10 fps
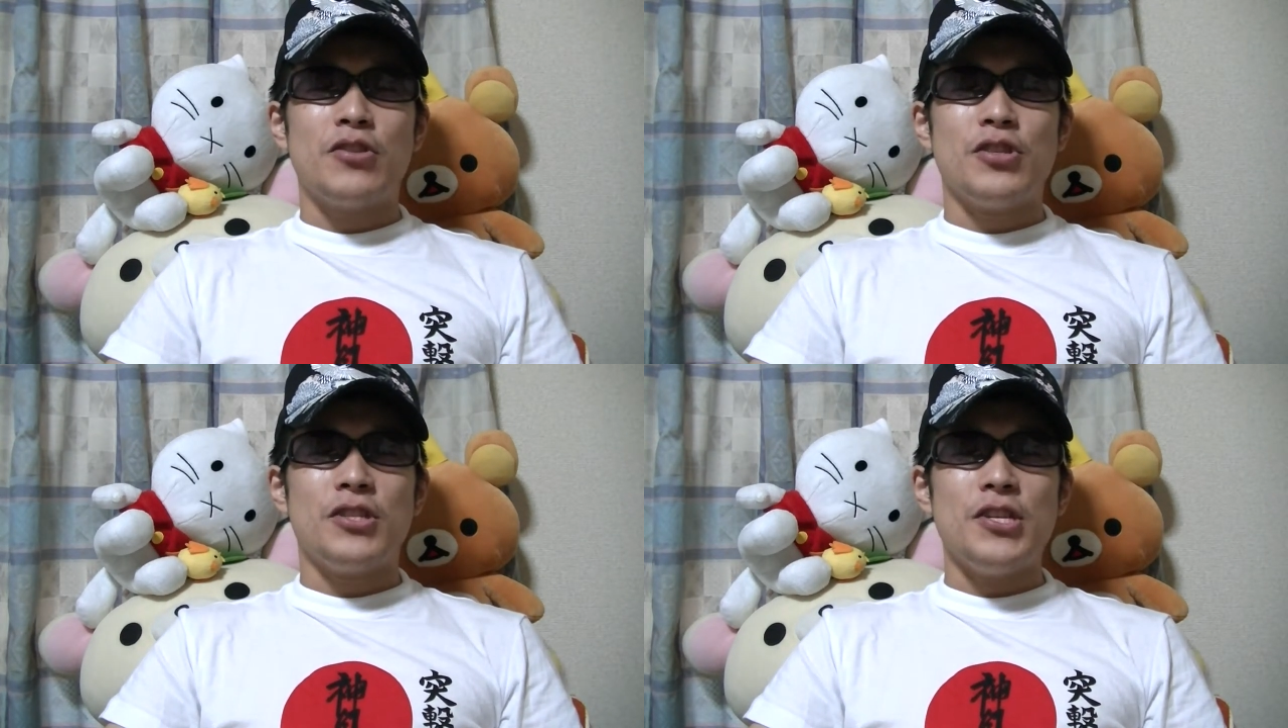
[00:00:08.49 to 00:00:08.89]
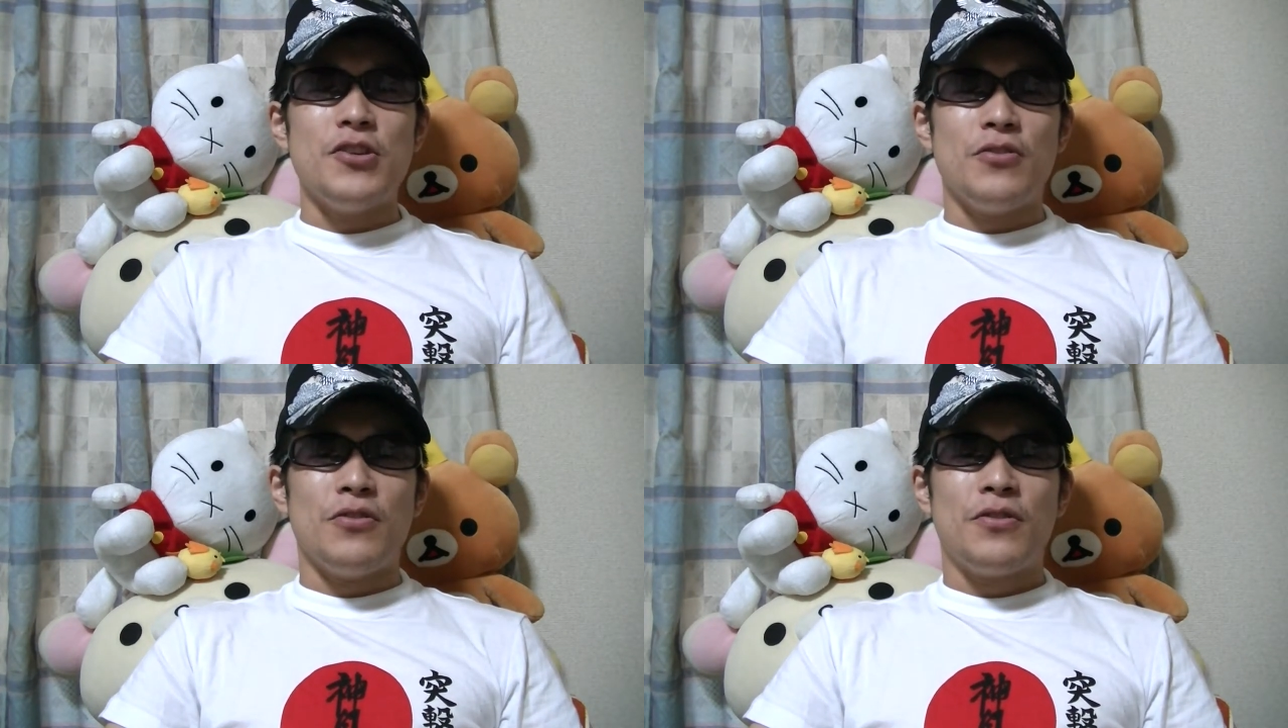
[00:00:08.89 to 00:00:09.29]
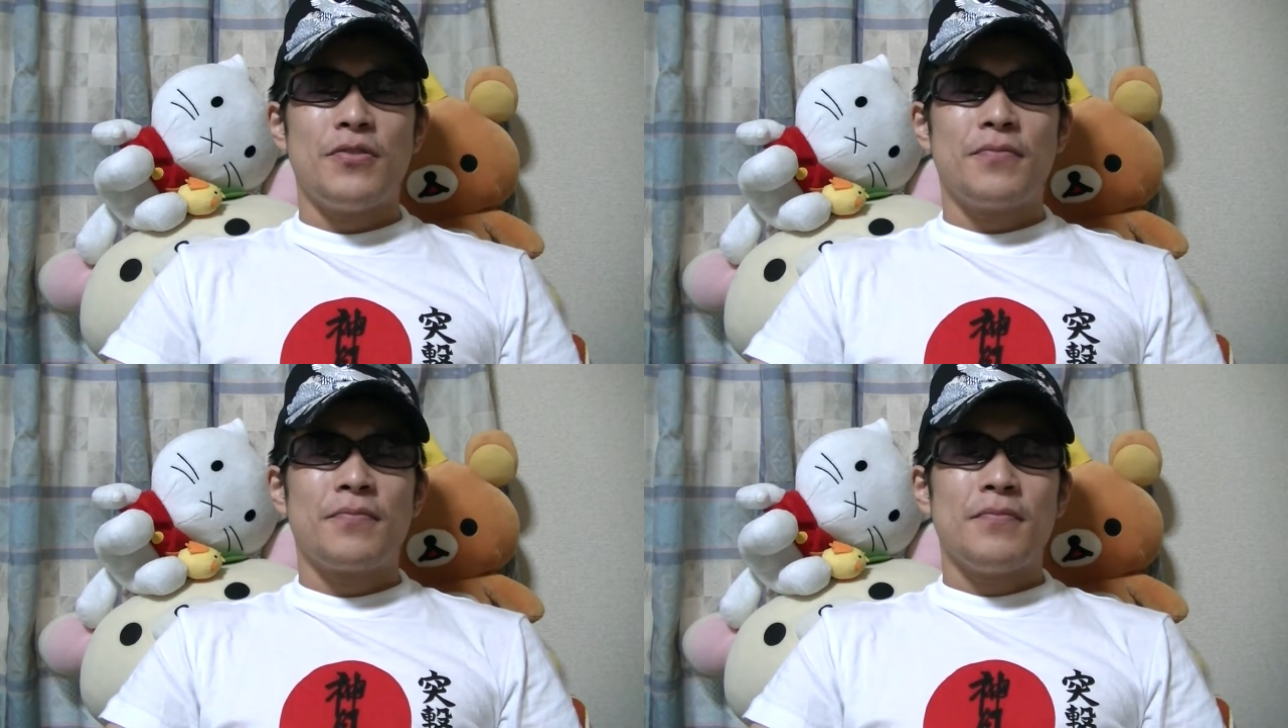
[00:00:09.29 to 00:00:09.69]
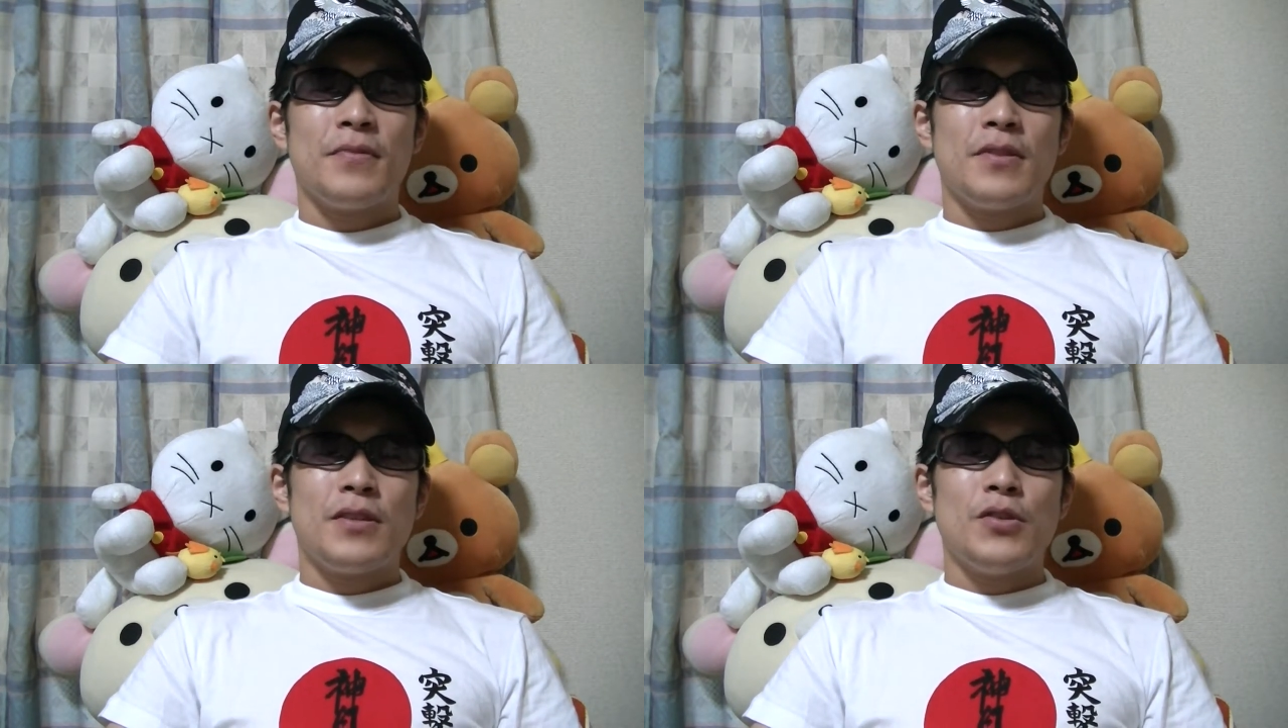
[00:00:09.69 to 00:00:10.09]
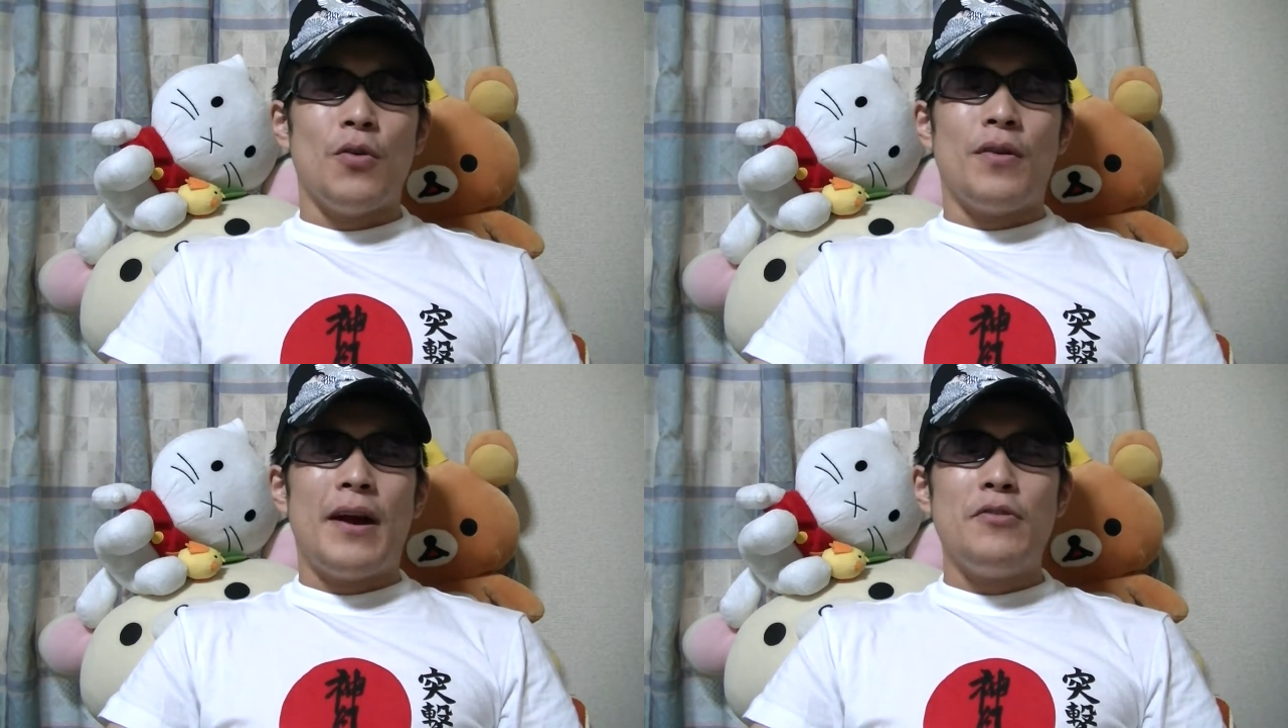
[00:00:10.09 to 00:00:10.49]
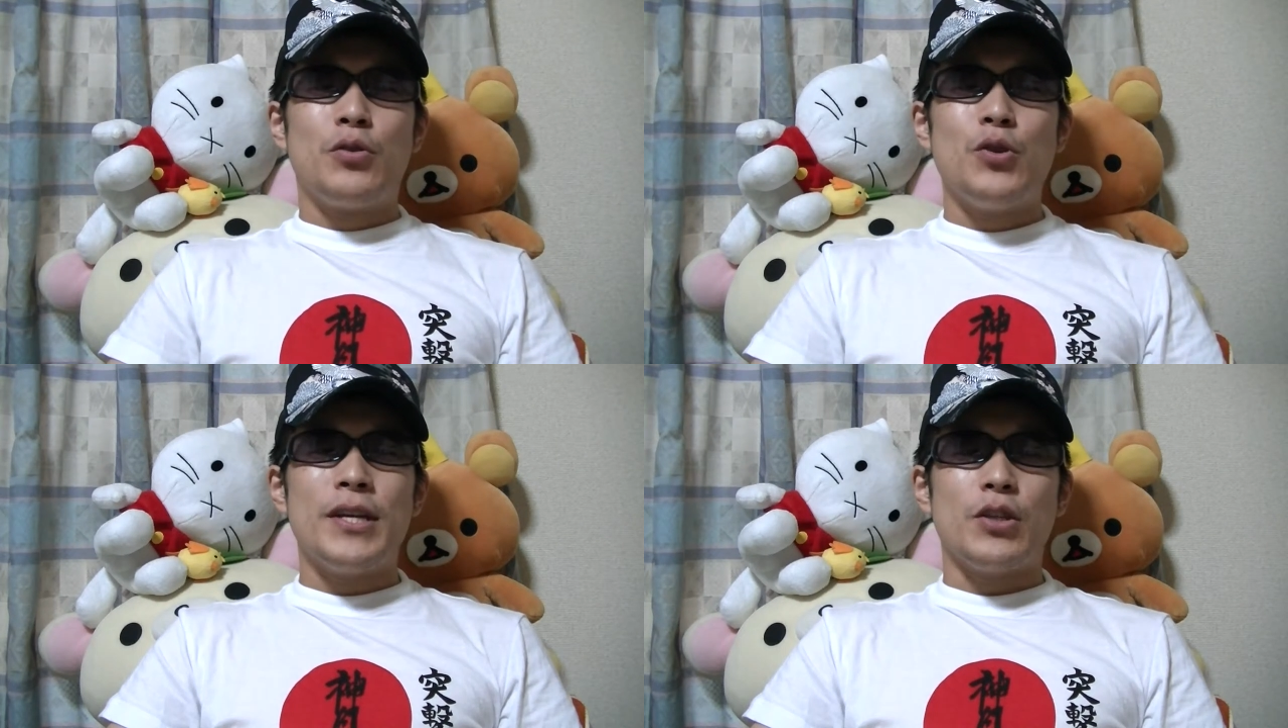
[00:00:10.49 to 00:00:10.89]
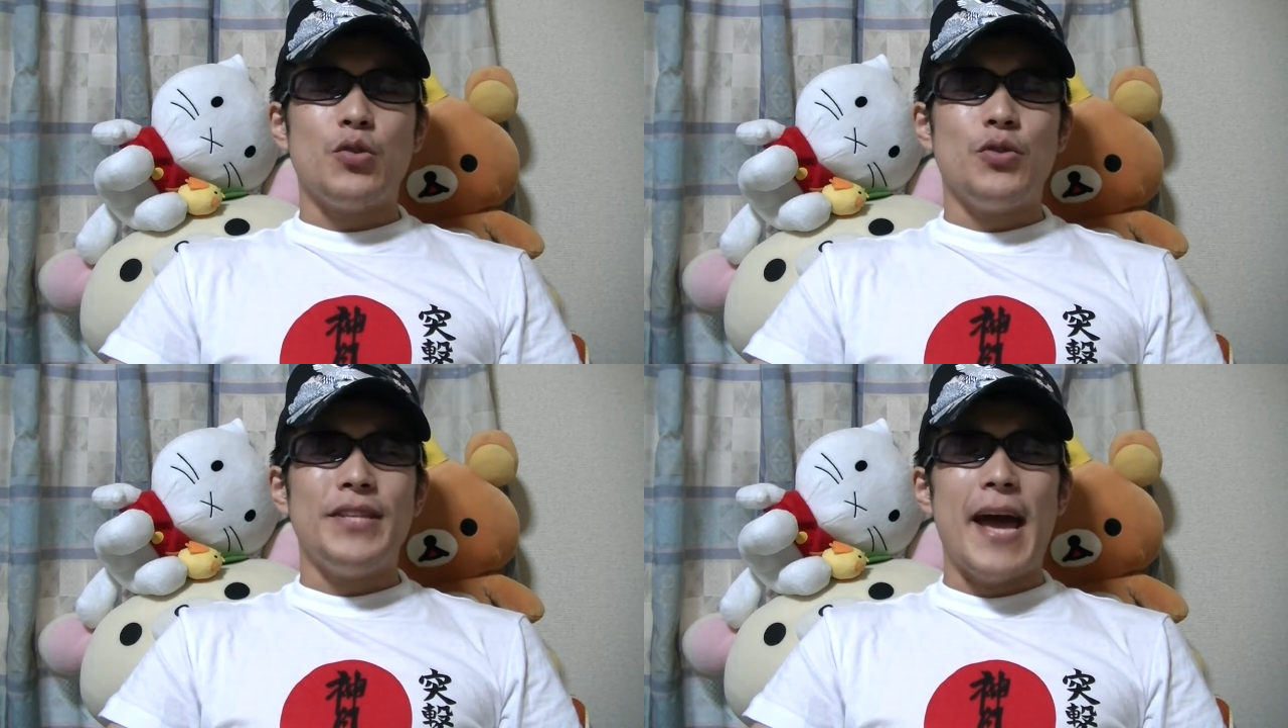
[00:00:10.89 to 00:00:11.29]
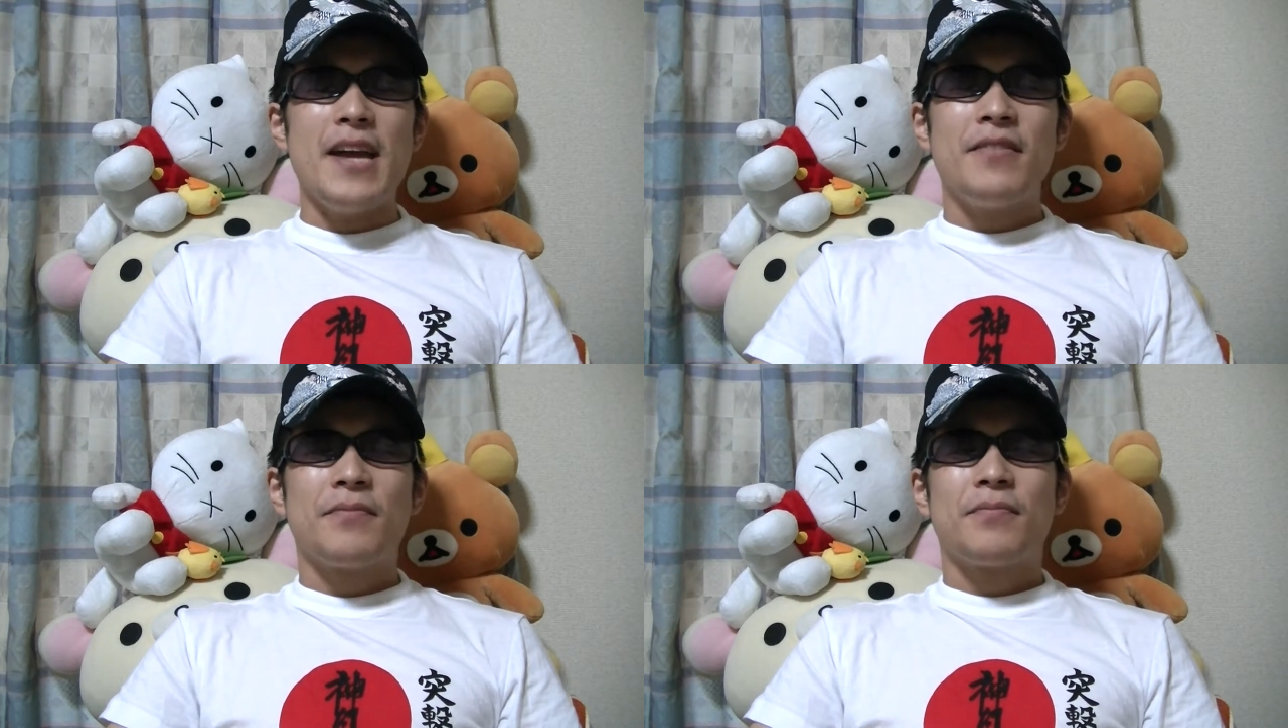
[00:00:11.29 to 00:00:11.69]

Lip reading: to see you. So, how are you doing today?